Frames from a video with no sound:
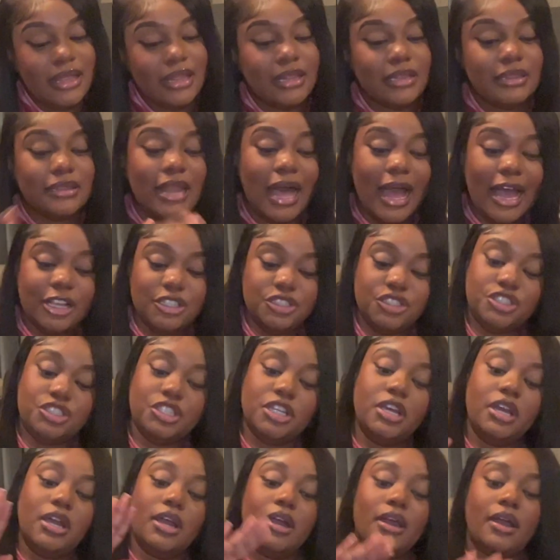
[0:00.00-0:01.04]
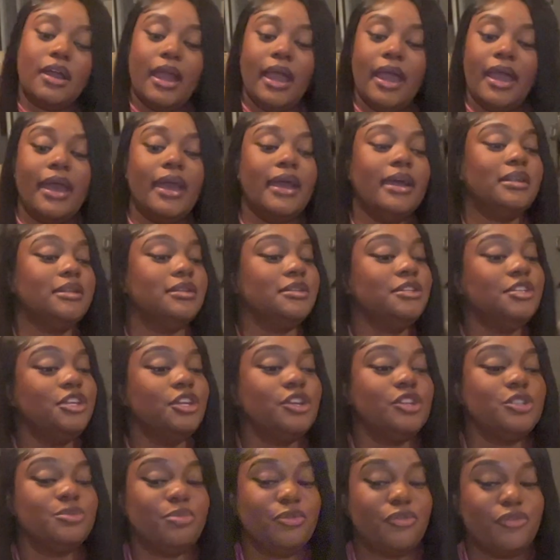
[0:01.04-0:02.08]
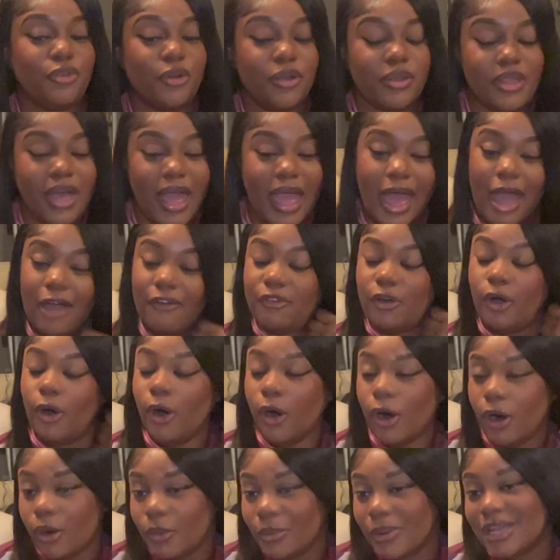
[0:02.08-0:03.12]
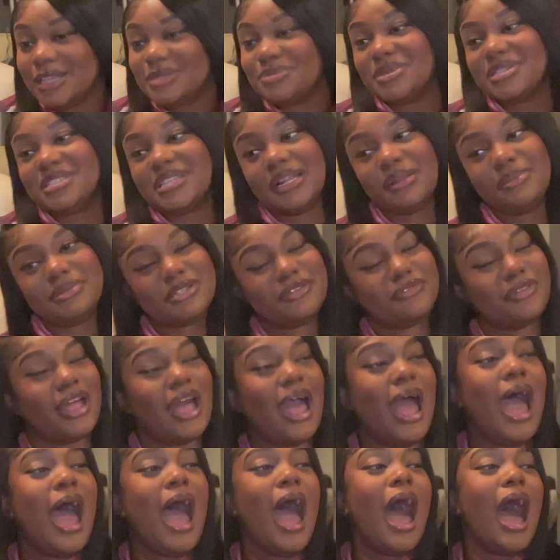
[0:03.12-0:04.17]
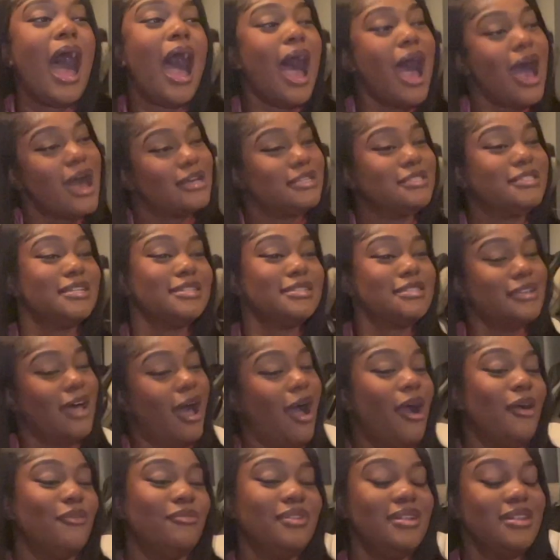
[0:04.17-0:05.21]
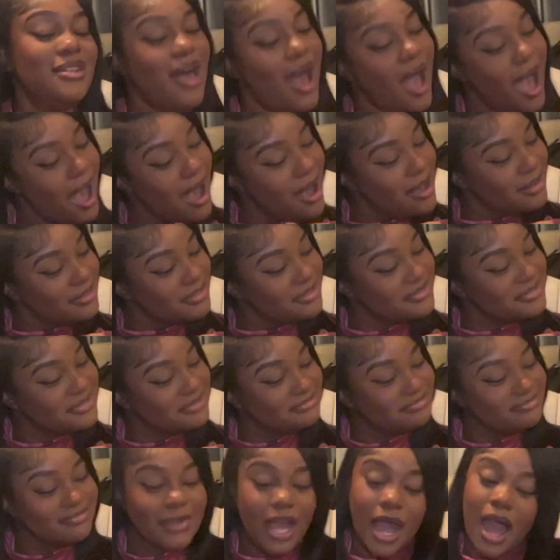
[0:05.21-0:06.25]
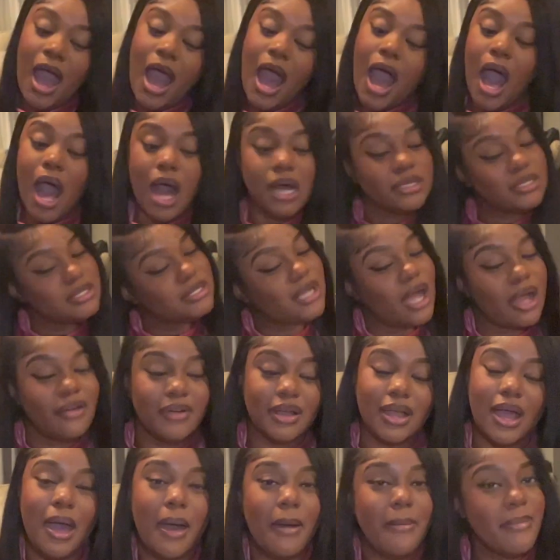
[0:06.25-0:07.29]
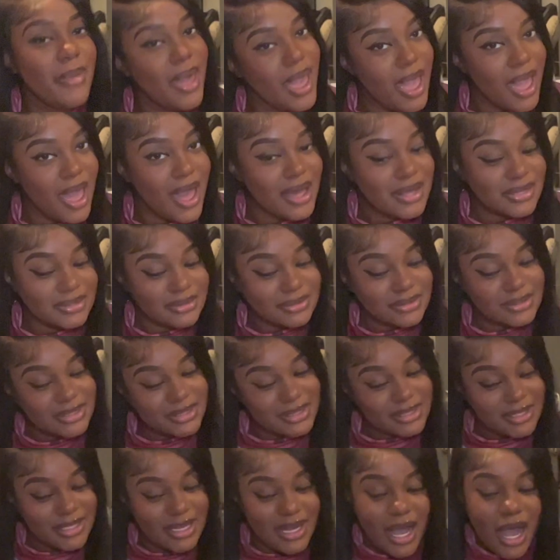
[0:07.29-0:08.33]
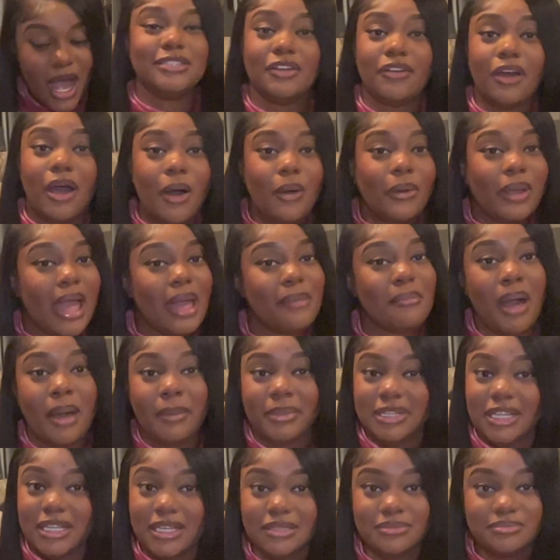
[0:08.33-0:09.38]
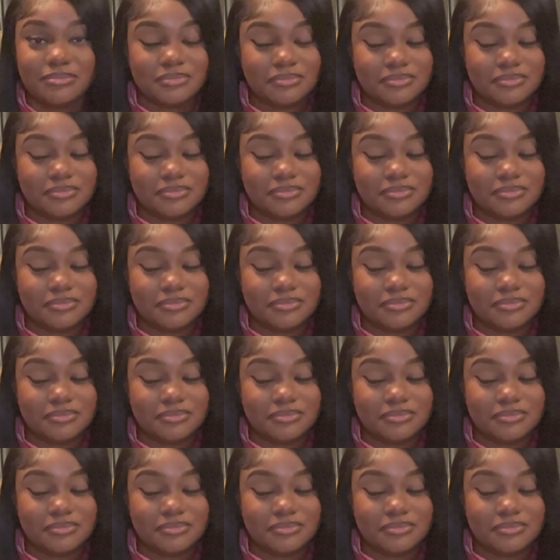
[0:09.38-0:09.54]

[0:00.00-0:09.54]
last year and years before that, I've always been telling myself, like, I deserve love. I deserve a good man. Okay, Mama D.